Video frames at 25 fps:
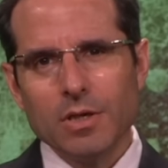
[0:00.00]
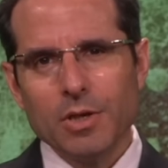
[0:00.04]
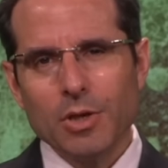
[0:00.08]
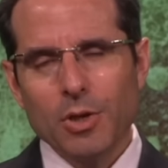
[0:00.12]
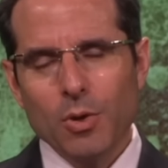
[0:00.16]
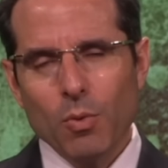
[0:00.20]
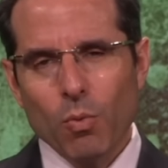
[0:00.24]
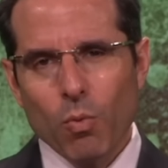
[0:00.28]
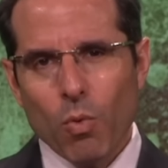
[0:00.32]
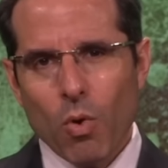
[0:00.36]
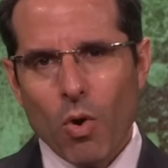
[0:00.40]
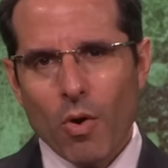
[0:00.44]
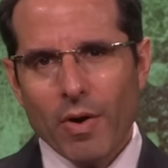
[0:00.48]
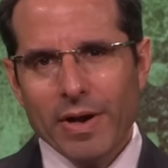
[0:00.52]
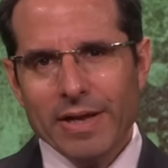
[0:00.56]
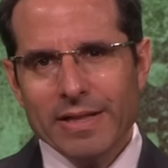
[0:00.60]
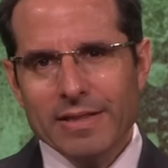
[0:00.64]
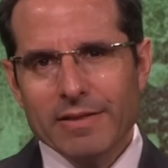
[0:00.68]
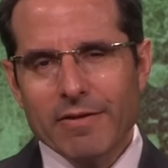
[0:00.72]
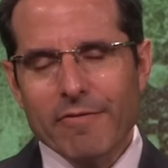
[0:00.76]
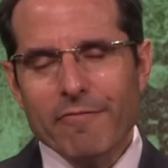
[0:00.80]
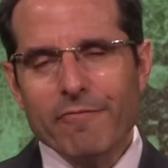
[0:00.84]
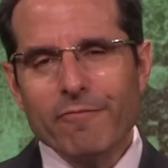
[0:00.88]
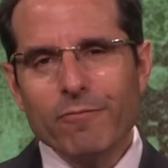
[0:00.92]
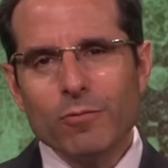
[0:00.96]
you walk
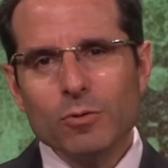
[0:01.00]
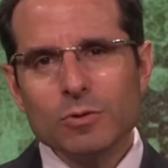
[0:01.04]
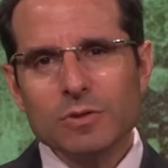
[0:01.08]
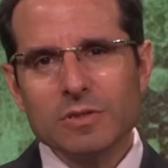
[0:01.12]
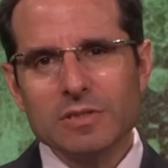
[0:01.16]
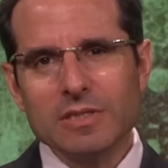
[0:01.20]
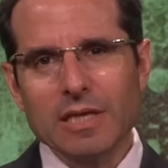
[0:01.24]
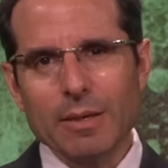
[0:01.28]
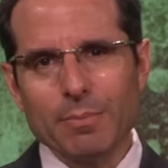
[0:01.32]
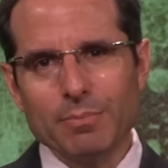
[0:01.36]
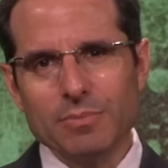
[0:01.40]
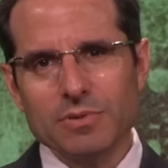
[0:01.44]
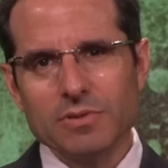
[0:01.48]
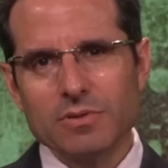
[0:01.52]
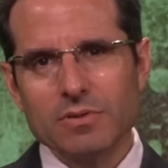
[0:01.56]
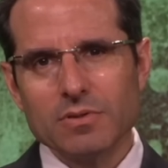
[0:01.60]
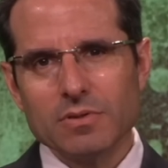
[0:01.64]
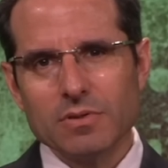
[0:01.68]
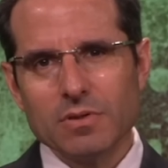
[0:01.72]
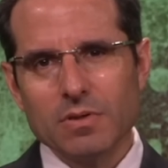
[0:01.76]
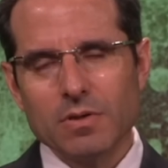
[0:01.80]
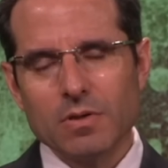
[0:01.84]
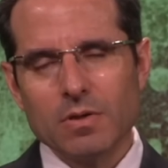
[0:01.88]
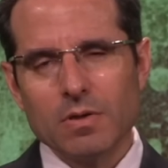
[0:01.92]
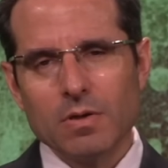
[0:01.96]
in the footsteps
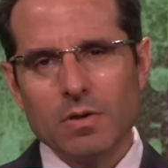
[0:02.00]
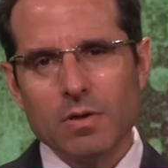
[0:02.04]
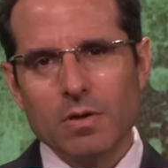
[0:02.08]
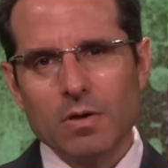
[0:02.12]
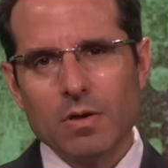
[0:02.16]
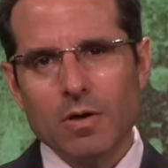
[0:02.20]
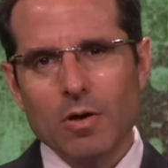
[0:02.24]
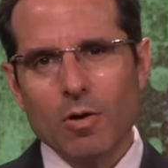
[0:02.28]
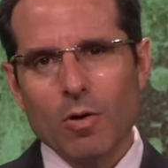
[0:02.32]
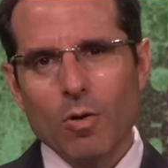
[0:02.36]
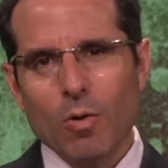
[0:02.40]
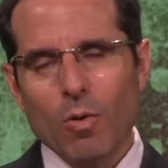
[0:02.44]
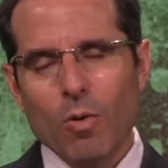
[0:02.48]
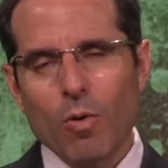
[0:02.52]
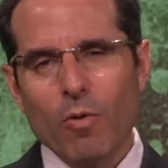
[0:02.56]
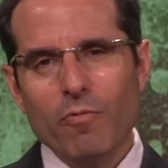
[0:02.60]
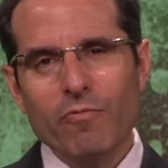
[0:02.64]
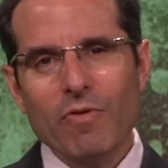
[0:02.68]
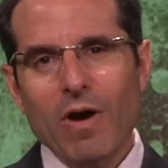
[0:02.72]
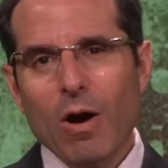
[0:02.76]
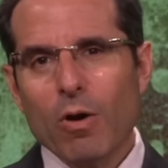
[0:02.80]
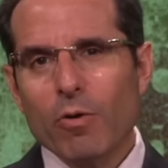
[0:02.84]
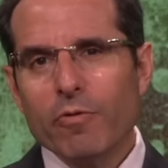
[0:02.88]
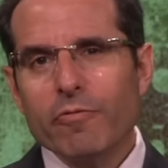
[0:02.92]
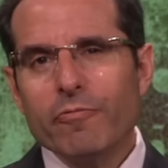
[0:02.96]

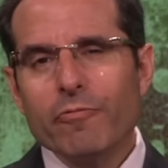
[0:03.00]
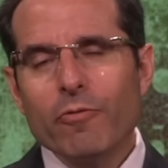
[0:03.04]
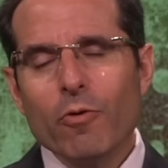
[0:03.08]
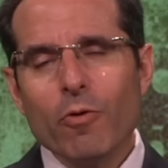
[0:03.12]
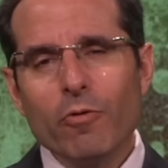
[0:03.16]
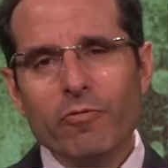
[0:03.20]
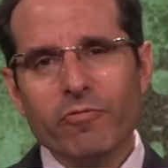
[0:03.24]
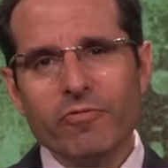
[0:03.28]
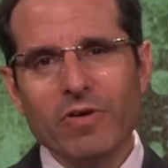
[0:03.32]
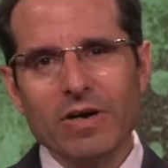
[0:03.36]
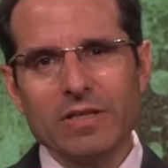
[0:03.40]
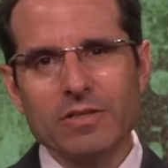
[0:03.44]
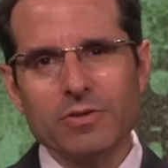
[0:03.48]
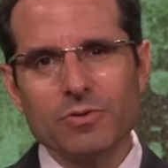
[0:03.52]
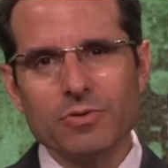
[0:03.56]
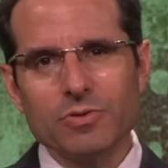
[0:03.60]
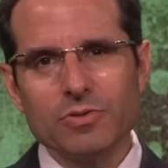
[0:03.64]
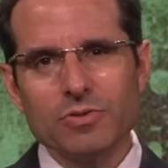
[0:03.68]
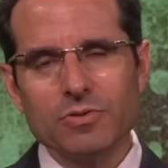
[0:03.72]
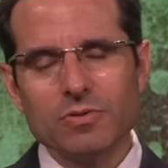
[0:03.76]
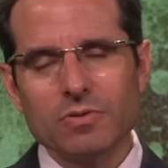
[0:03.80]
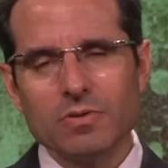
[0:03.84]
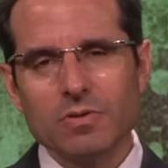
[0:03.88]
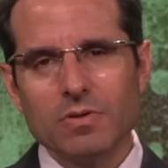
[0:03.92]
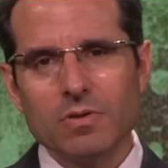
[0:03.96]
of our
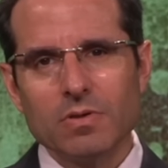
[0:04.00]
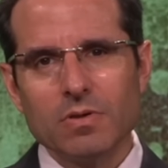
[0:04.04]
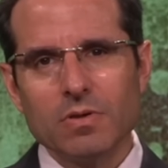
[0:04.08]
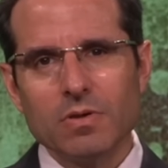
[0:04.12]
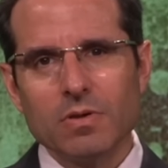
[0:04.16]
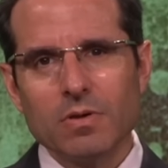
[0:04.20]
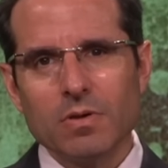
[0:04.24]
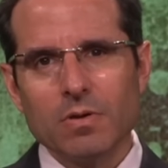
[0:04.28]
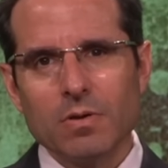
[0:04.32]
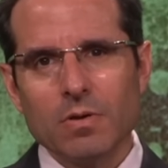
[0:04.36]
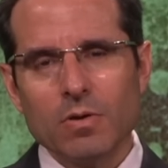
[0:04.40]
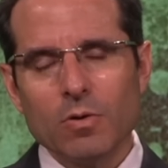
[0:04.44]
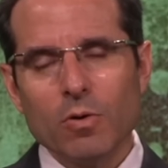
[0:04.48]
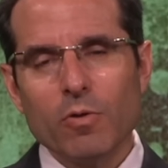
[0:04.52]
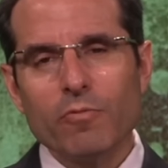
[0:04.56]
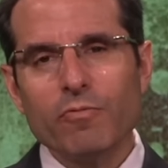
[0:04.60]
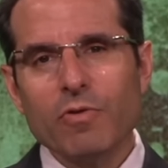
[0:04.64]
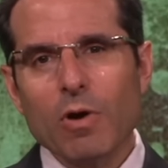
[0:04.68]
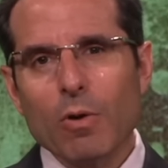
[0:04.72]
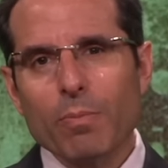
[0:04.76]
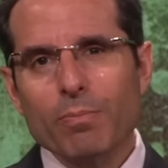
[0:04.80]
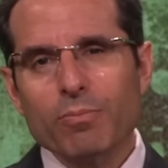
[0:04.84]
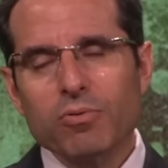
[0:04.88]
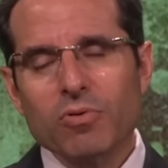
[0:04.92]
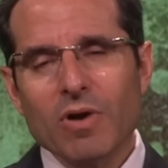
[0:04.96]
forefathers, of
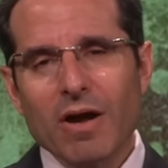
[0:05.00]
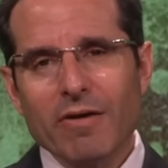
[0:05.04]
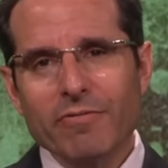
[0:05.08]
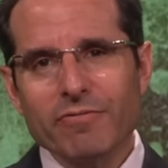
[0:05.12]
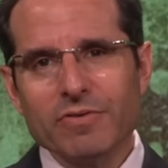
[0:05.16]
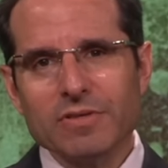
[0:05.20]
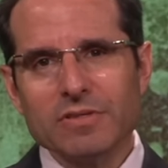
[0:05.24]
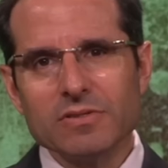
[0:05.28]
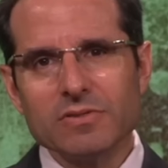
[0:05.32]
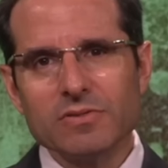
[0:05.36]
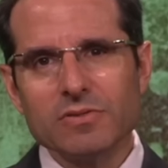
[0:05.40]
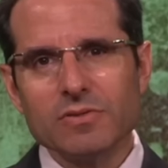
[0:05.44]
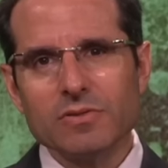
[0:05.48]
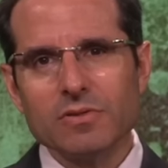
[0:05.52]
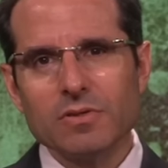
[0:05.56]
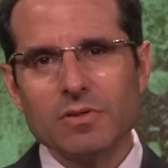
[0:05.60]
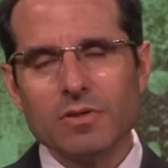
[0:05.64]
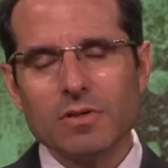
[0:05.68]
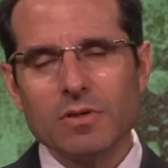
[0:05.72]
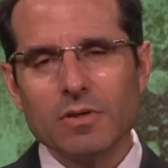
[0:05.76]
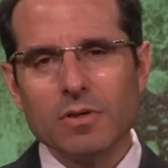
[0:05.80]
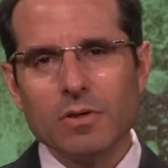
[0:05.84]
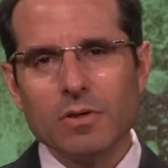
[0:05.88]
our prophets.